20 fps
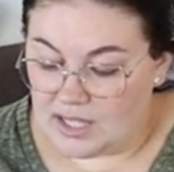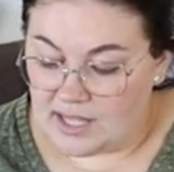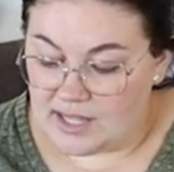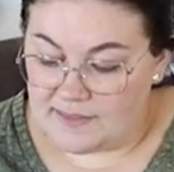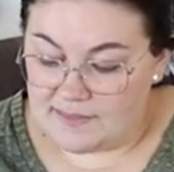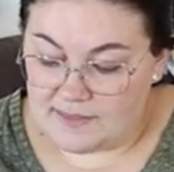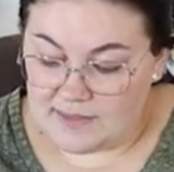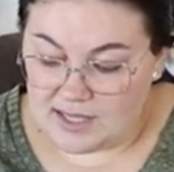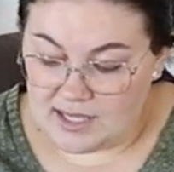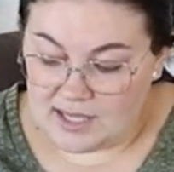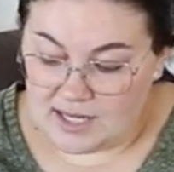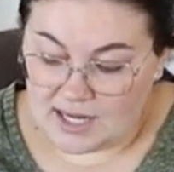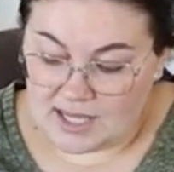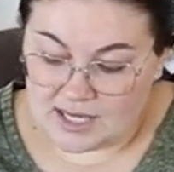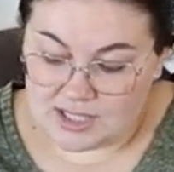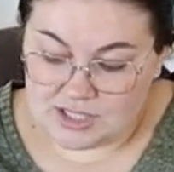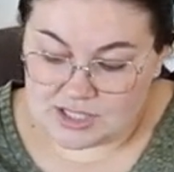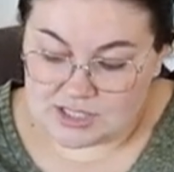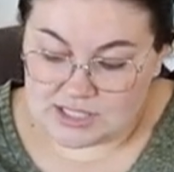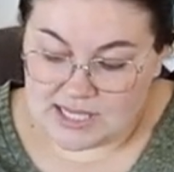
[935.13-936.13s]
And then
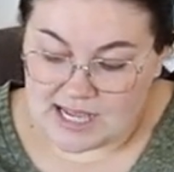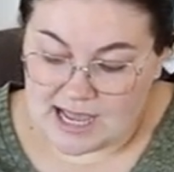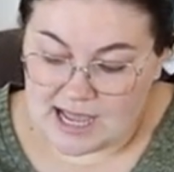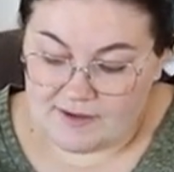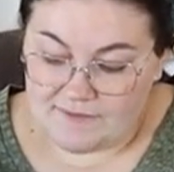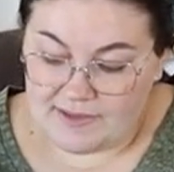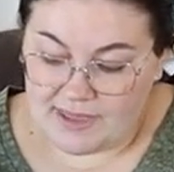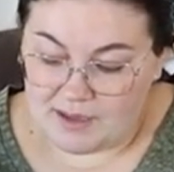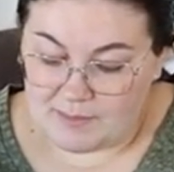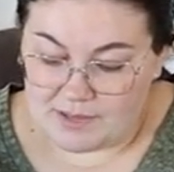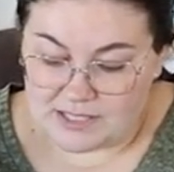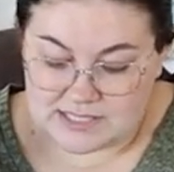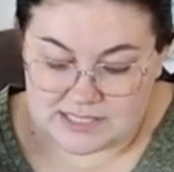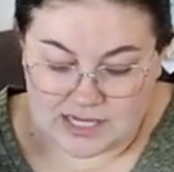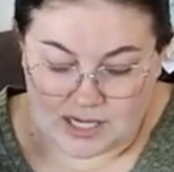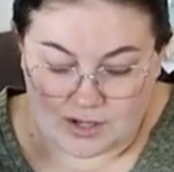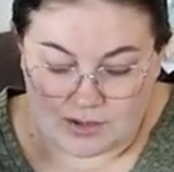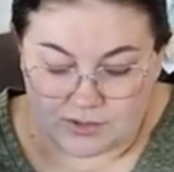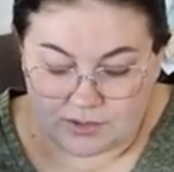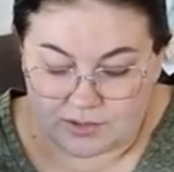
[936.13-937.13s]
I just have
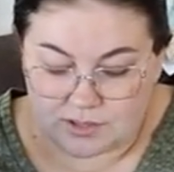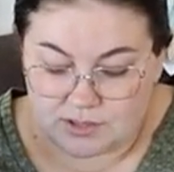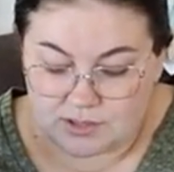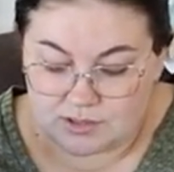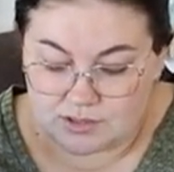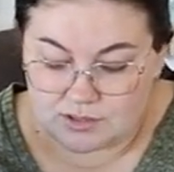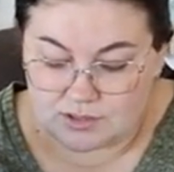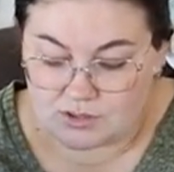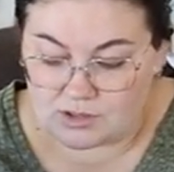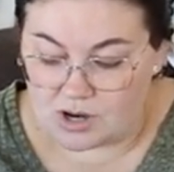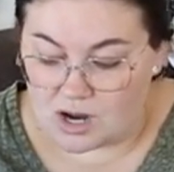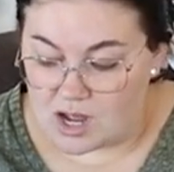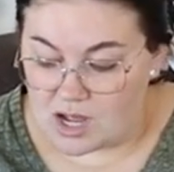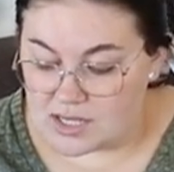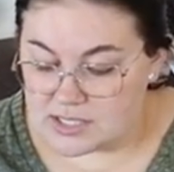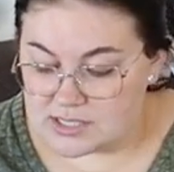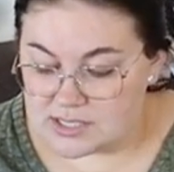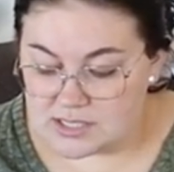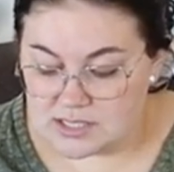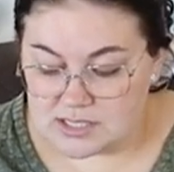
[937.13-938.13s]
hand-me-down
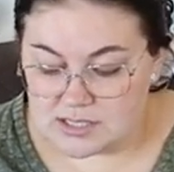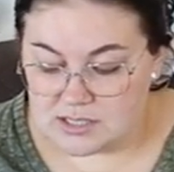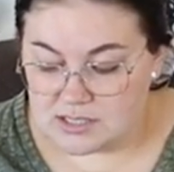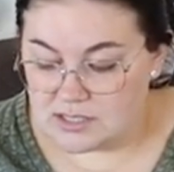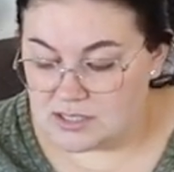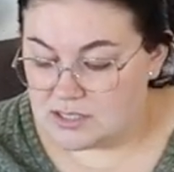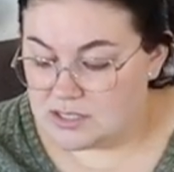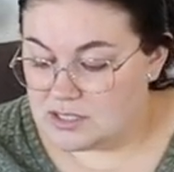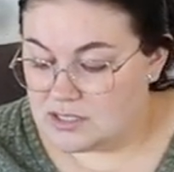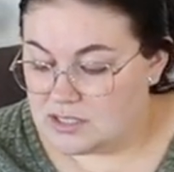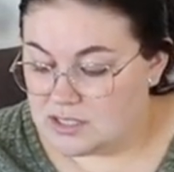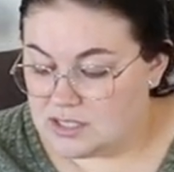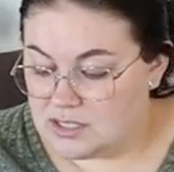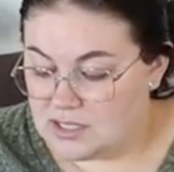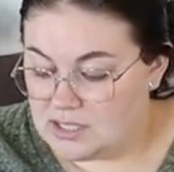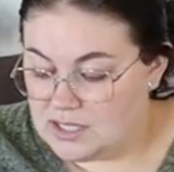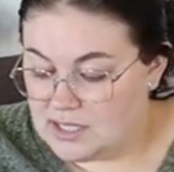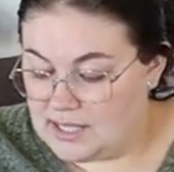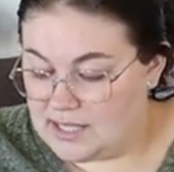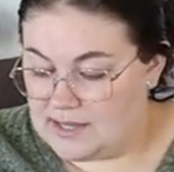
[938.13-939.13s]
Crocs,
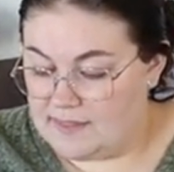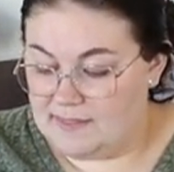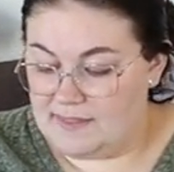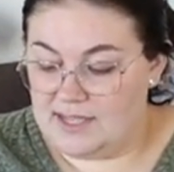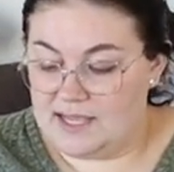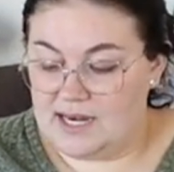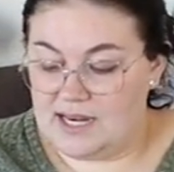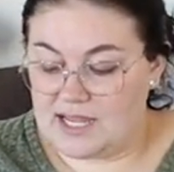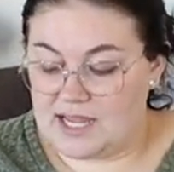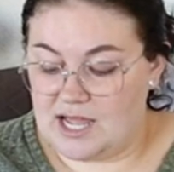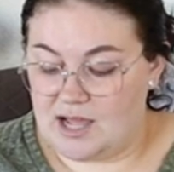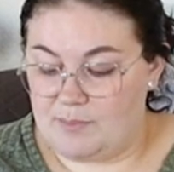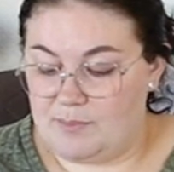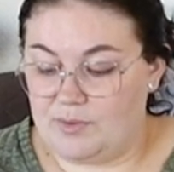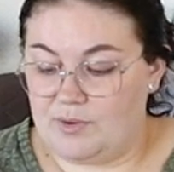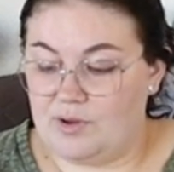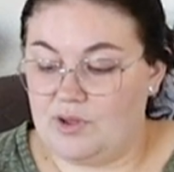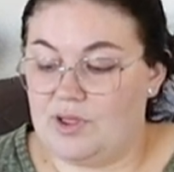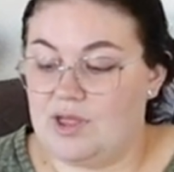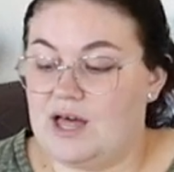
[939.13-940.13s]
and then a
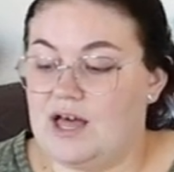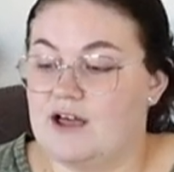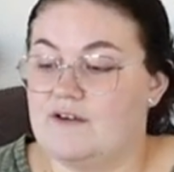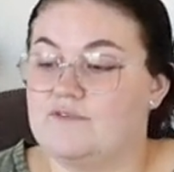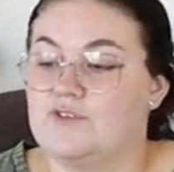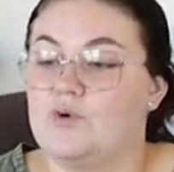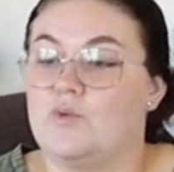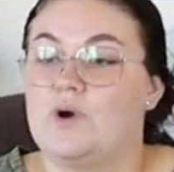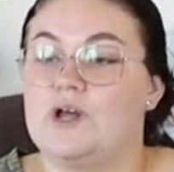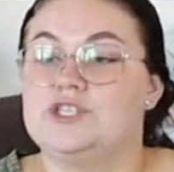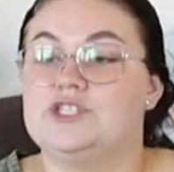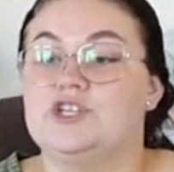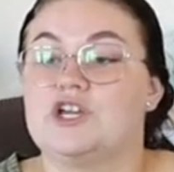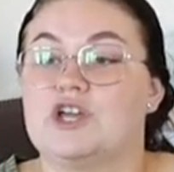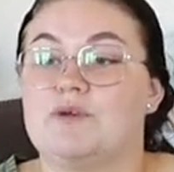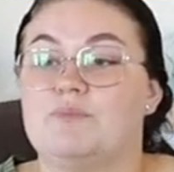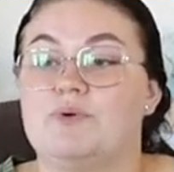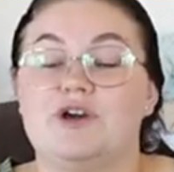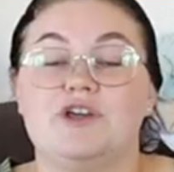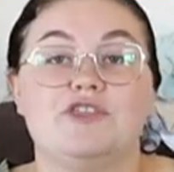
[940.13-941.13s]
couple of the ones you
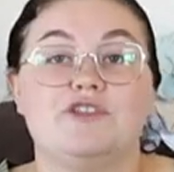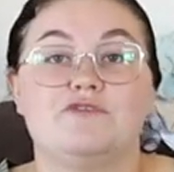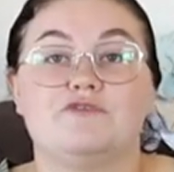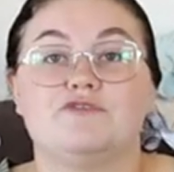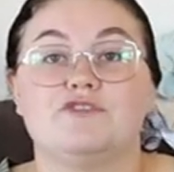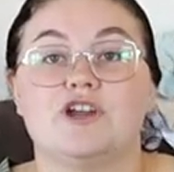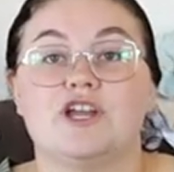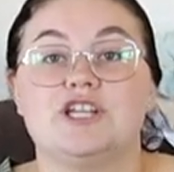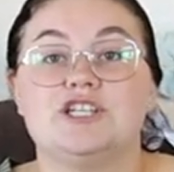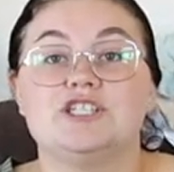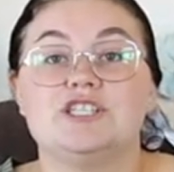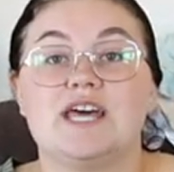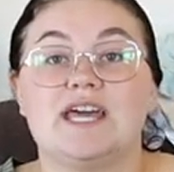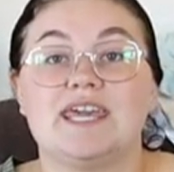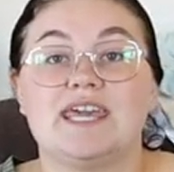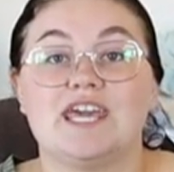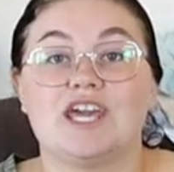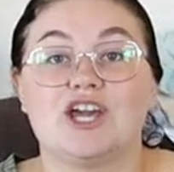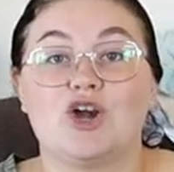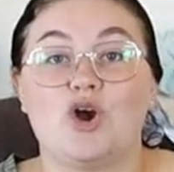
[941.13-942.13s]
can put in the fridge
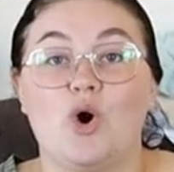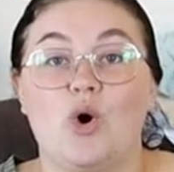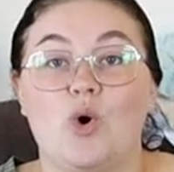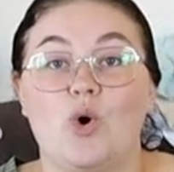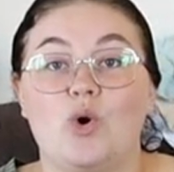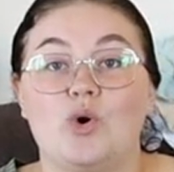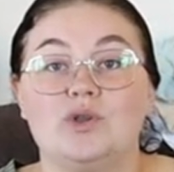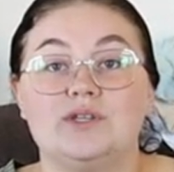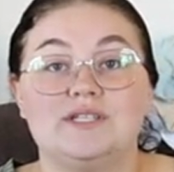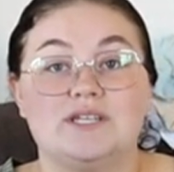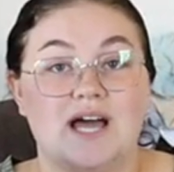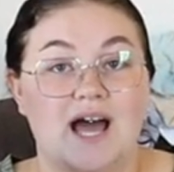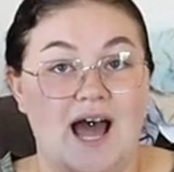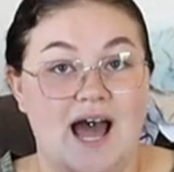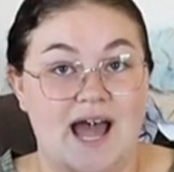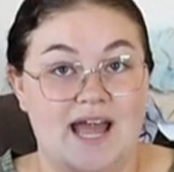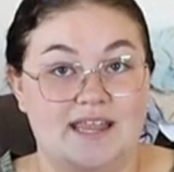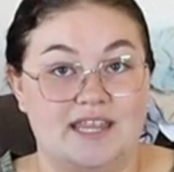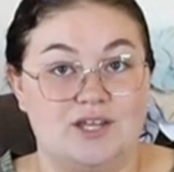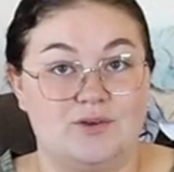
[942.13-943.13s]
that get cold.
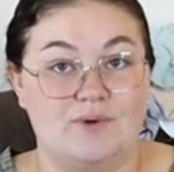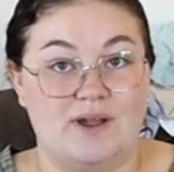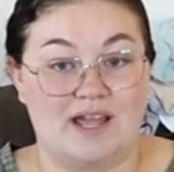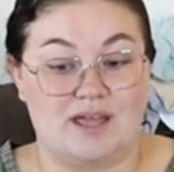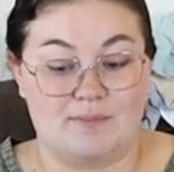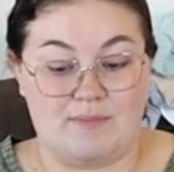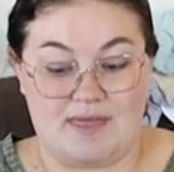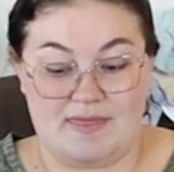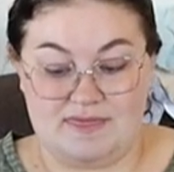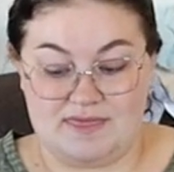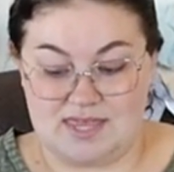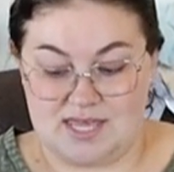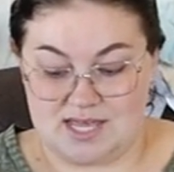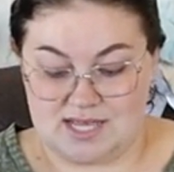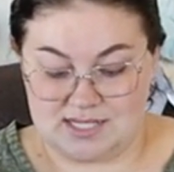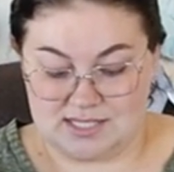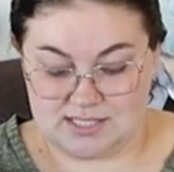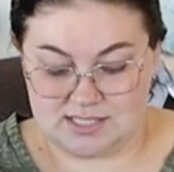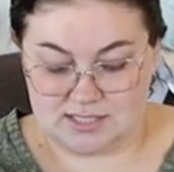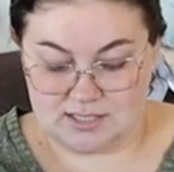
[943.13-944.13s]
Highly recommend
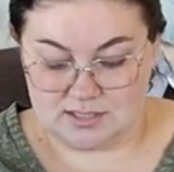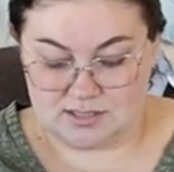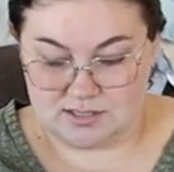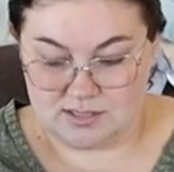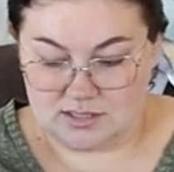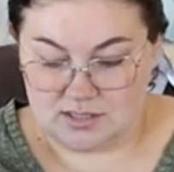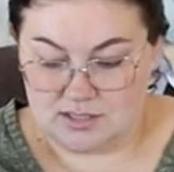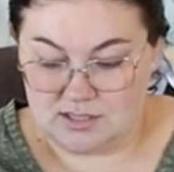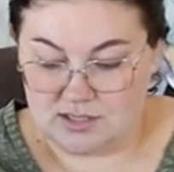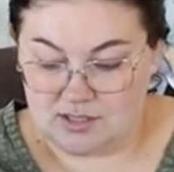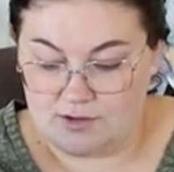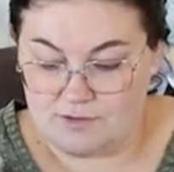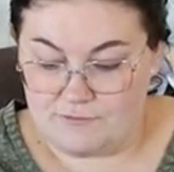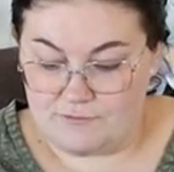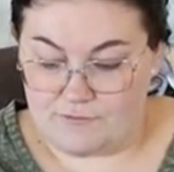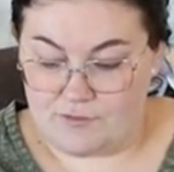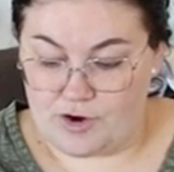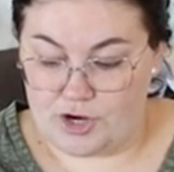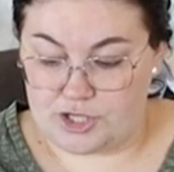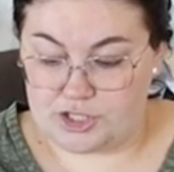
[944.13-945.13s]
these.
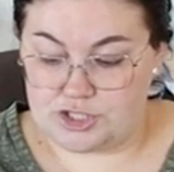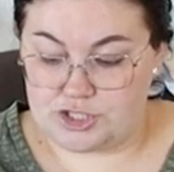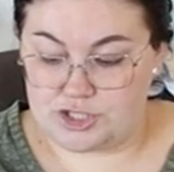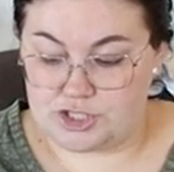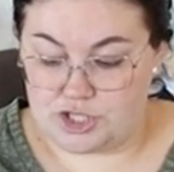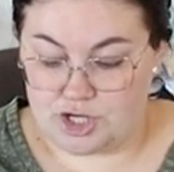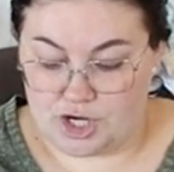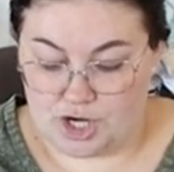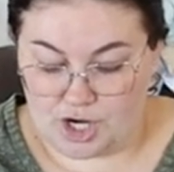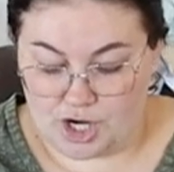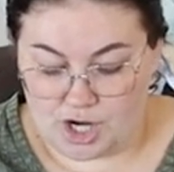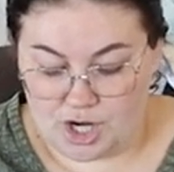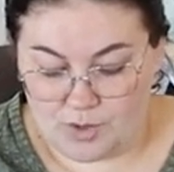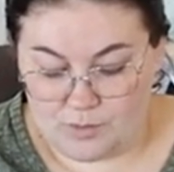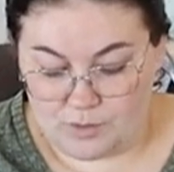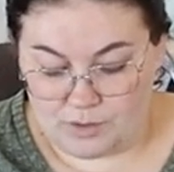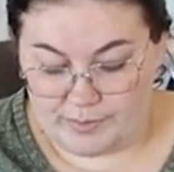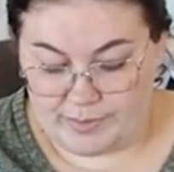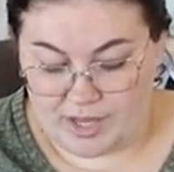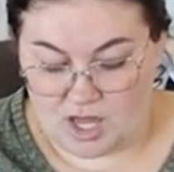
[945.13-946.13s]
For sure
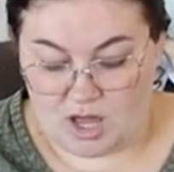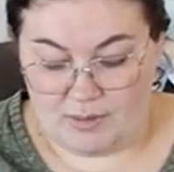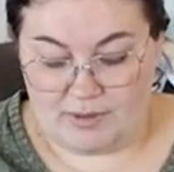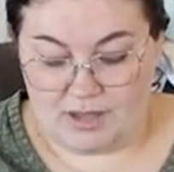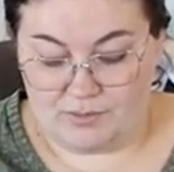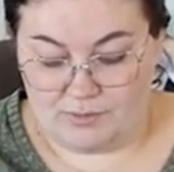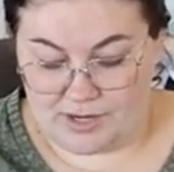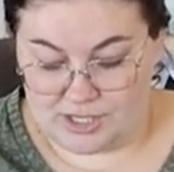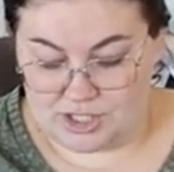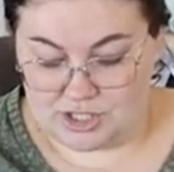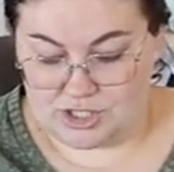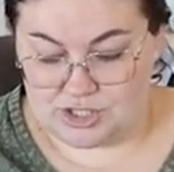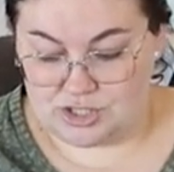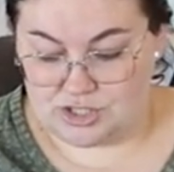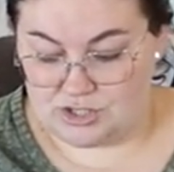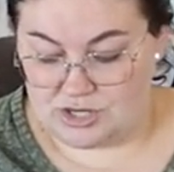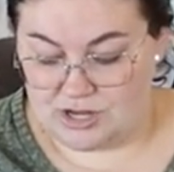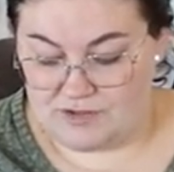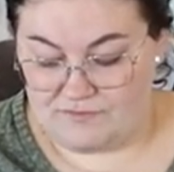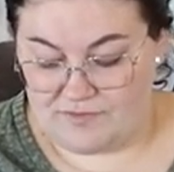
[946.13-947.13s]
would be on my
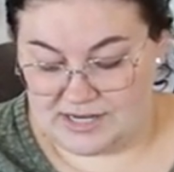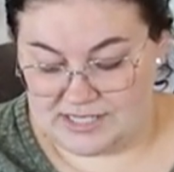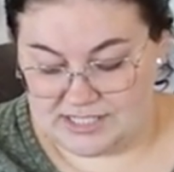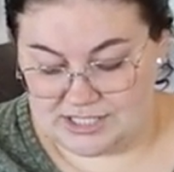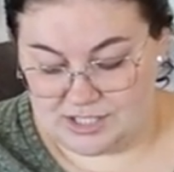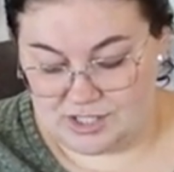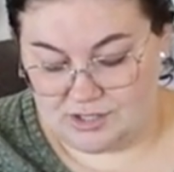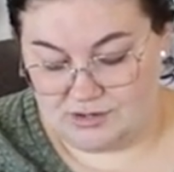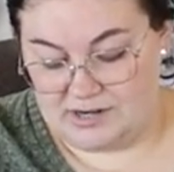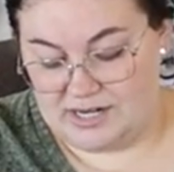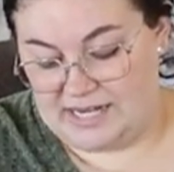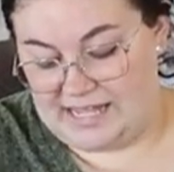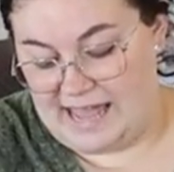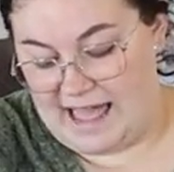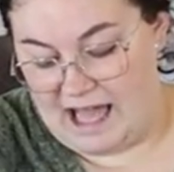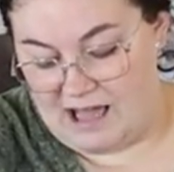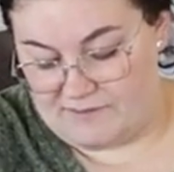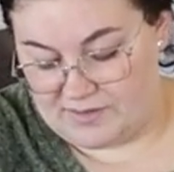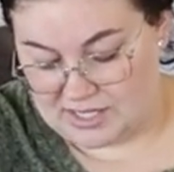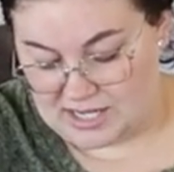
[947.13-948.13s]
registry if I didn't already
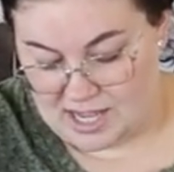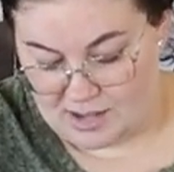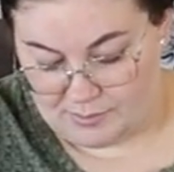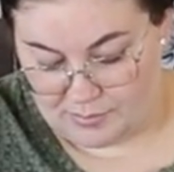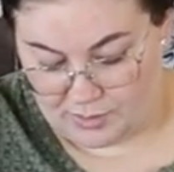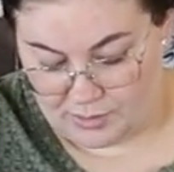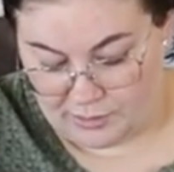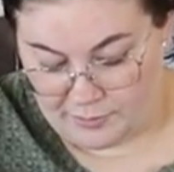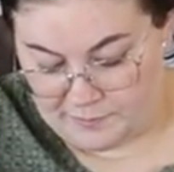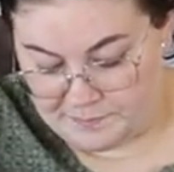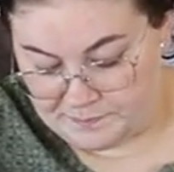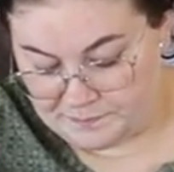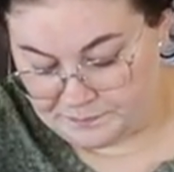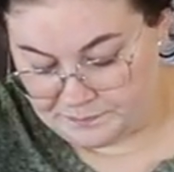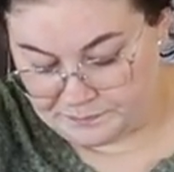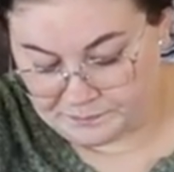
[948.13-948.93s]
have a couple.